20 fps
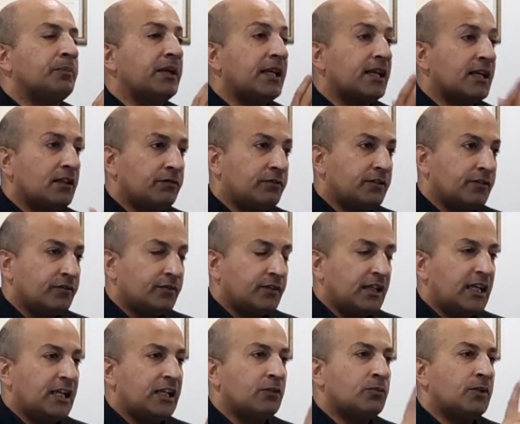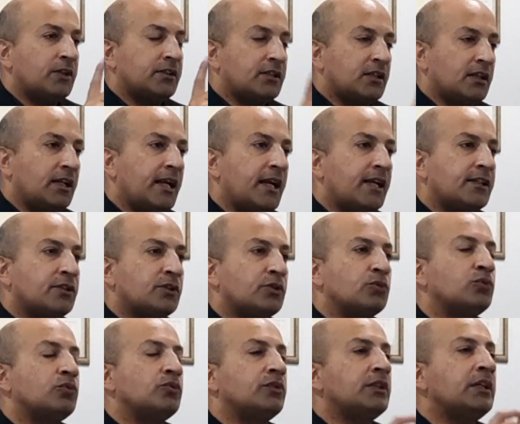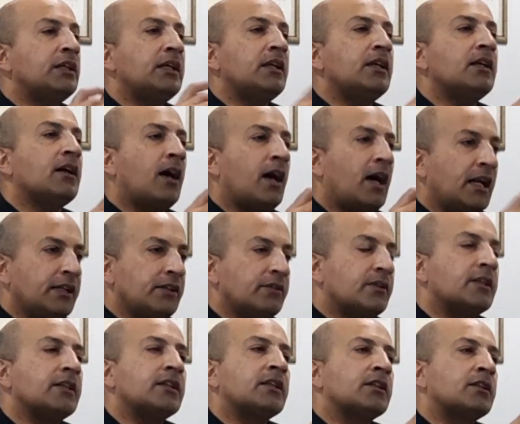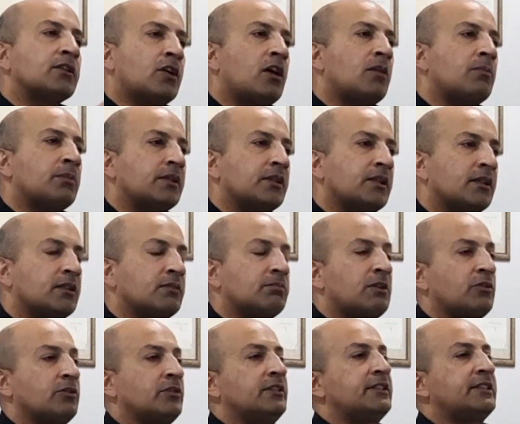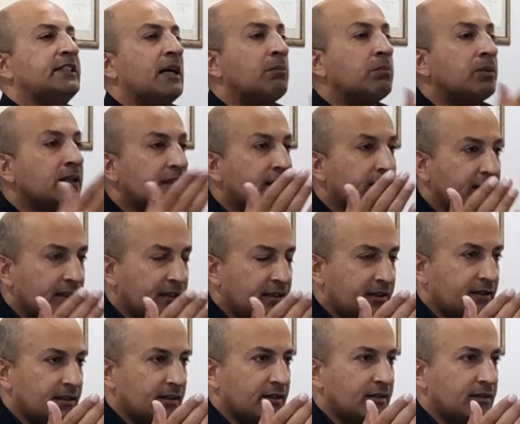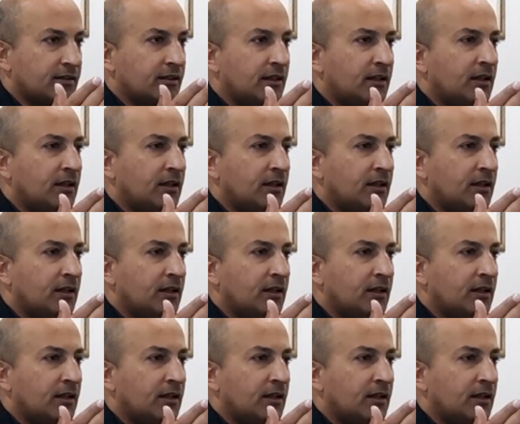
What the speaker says: PL-15, which relates to 300 kilometers, about double the distance.